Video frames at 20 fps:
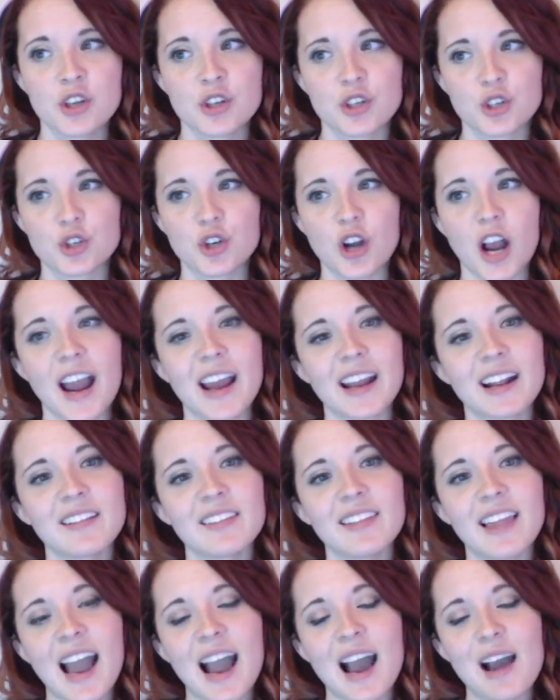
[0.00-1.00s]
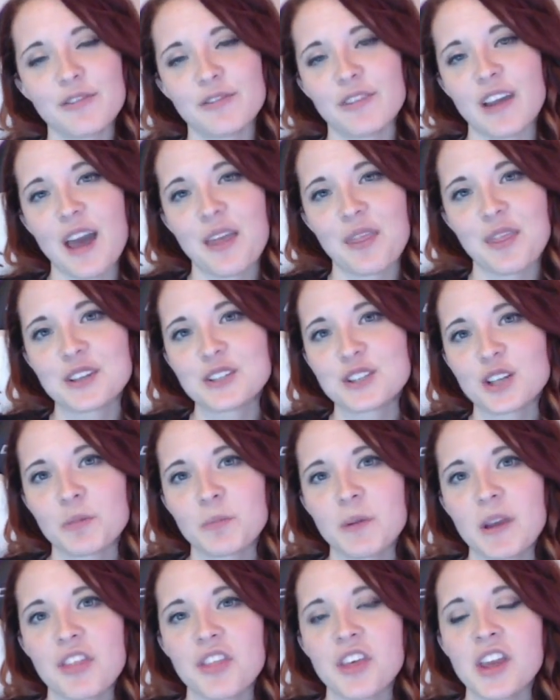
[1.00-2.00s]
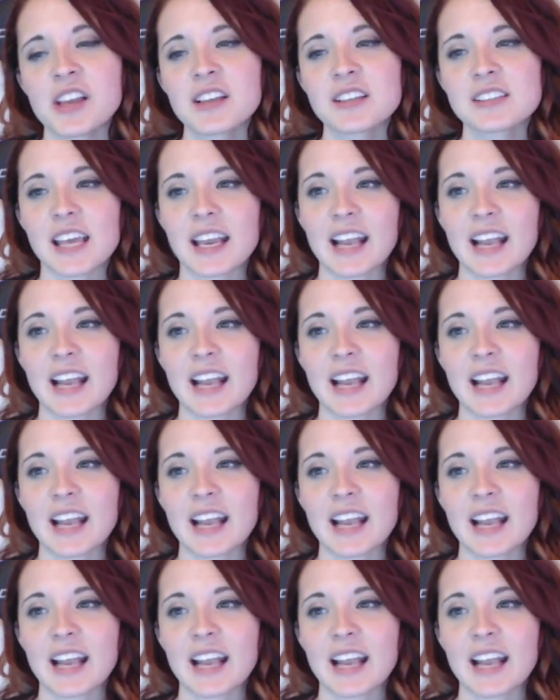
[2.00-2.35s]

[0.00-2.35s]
try to laugh at the derpy things.